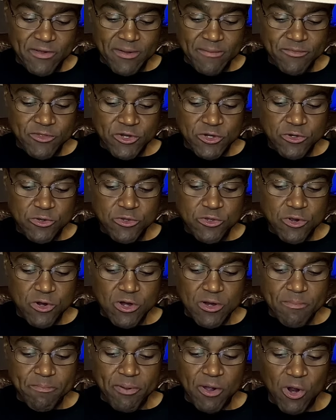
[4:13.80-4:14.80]
from the New
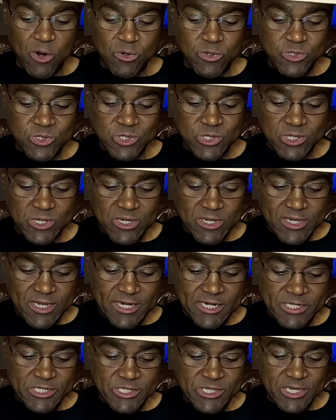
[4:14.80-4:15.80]
York Post,
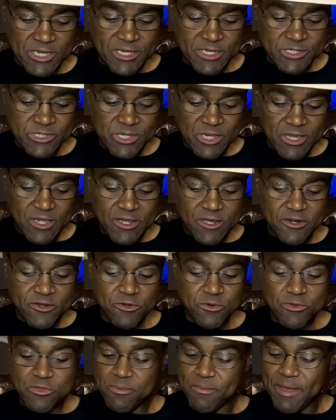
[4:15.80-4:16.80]
and it says,
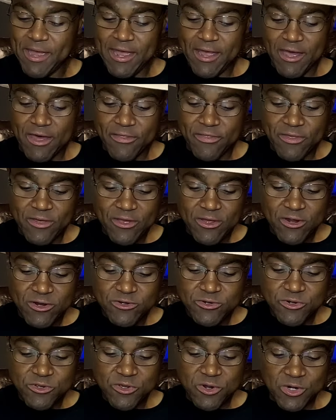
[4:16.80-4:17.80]
do the math.
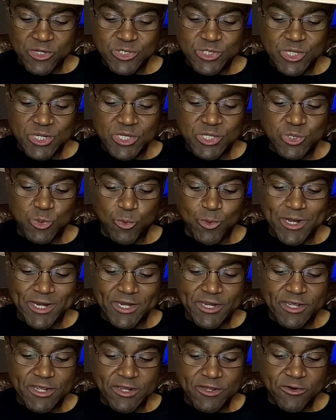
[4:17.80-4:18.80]
New York City's
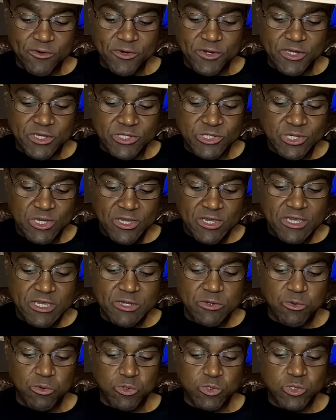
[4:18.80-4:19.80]
rent increase
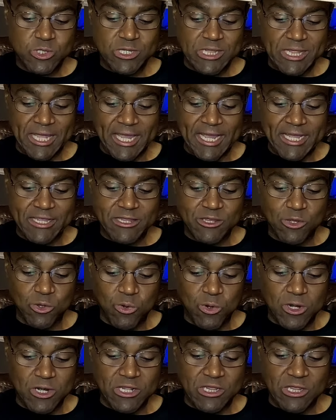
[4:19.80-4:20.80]
equals
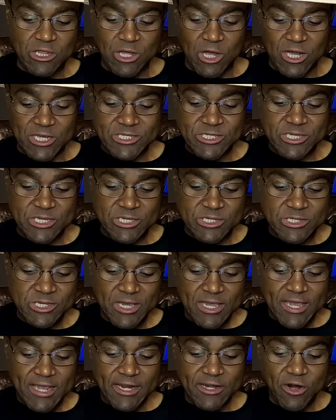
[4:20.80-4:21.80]
landlord
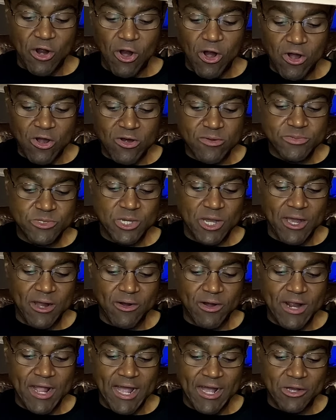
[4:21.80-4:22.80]
losses and harms
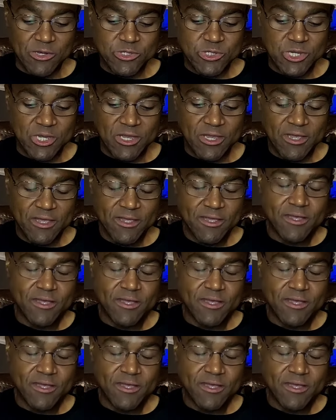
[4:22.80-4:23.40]
our housing.